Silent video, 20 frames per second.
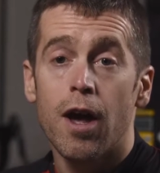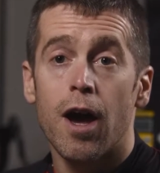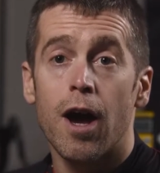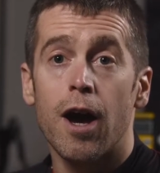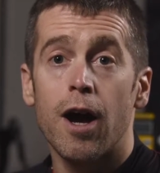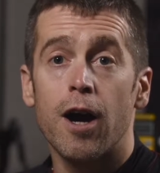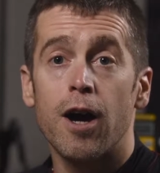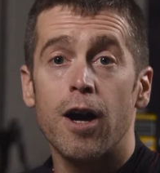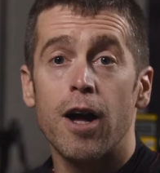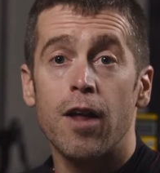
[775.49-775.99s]

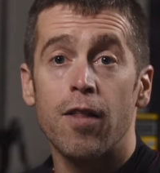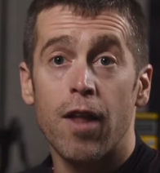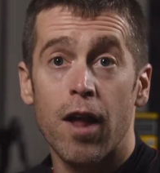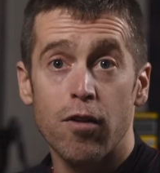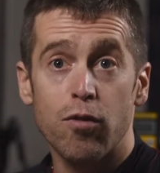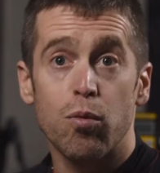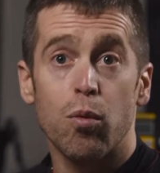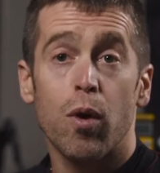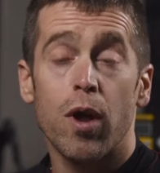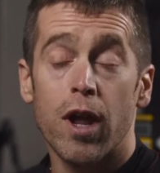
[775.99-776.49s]
and
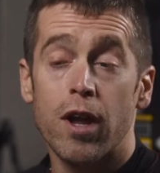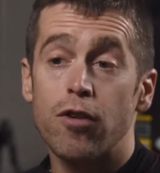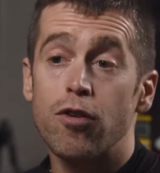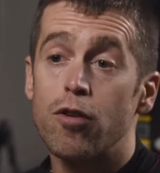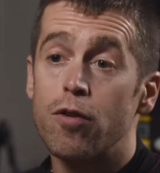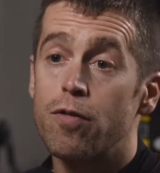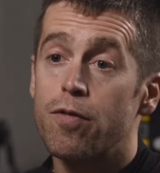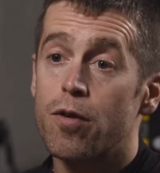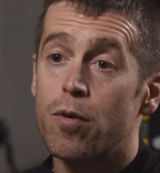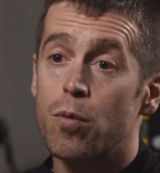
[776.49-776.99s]
that's what I
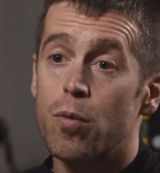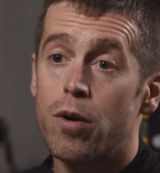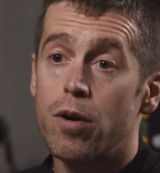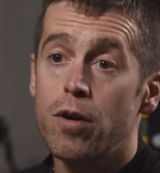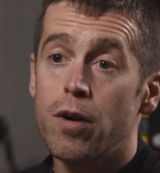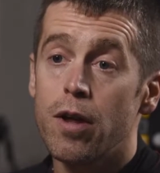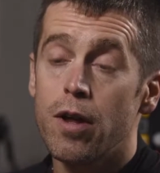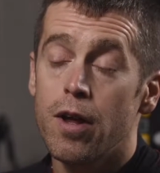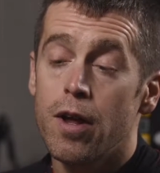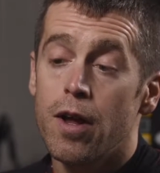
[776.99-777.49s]
do for
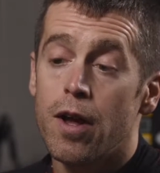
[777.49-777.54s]
work.